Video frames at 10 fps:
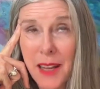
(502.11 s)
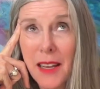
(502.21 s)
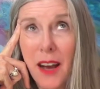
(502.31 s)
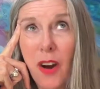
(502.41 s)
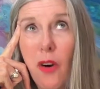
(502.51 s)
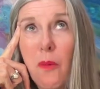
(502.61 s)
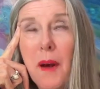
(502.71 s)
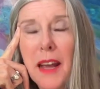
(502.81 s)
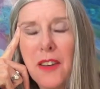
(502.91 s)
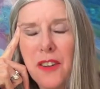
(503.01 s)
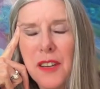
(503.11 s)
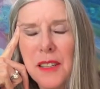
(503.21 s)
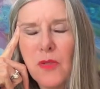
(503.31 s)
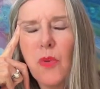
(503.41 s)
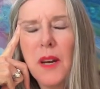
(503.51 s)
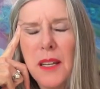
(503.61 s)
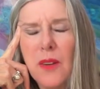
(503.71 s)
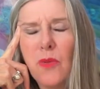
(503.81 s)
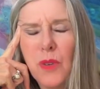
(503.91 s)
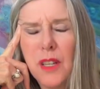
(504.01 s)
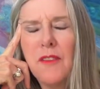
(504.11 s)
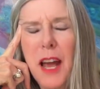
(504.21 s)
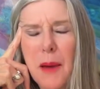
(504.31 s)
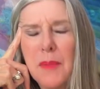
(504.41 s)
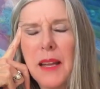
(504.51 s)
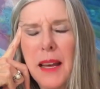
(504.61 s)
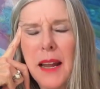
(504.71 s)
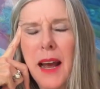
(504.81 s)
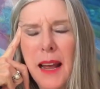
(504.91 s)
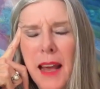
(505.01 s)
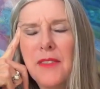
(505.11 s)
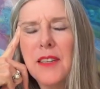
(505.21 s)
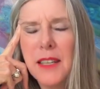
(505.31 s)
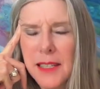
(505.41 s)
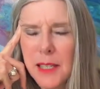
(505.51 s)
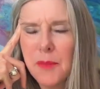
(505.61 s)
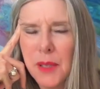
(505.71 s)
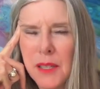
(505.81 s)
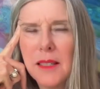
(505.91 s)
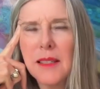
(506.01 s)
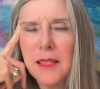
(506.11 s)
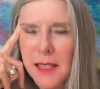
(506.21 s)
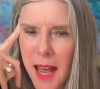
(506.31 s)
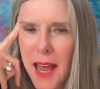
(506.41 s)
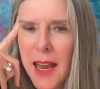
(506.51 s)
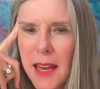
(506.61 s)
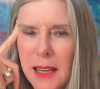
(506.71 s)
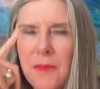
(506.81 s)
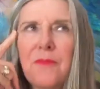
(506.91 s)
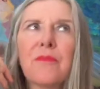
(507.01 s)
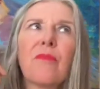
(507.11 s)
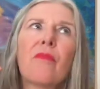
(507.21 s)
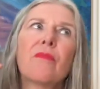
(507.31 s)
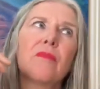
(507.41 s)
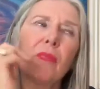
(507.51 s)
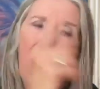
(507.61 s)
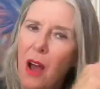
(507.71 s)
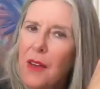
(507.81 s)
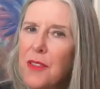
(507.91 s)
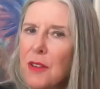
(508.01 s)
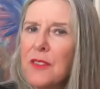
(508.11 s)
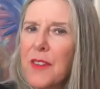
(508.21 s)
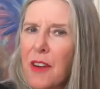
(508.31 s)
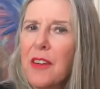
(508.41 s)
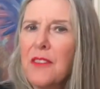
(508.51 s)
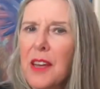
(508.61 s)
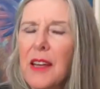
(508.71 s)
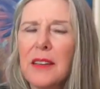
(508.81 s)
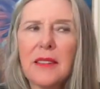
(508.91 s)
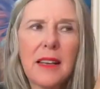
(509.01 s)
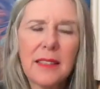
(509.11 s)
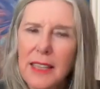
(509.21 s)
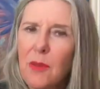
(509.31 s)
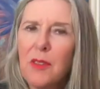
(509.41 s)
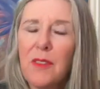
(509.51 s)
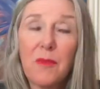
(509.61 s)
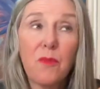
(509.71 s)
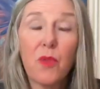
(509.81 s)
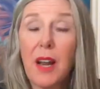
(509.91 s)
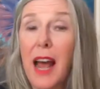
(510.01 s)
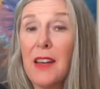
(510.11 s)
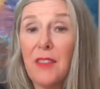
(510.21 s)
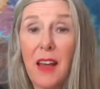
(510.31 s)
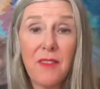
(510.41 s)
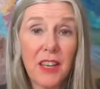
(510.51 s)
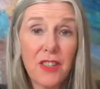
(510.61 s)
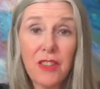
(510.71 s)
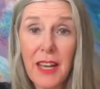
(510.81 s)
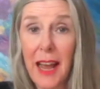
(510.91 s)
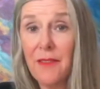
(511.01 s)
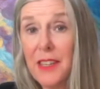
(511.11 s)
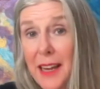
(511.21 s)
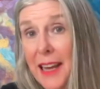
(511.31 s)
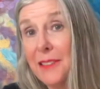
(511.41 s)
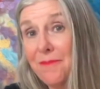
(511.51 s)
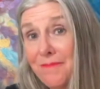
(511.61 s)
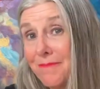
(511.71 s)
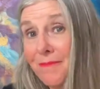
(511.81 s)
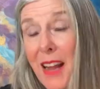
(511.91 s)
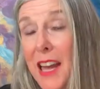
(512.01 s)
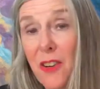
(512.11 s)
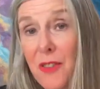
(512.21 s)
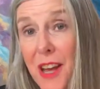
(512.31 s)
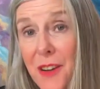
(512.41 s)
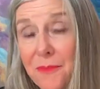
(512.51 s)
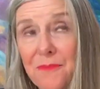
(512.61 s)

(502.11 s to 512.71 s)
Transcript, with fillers: Like, oh my goodness, what would have happened had I had the discipline to stay on those very things and stay with would I even have the issues I have today? I don't know.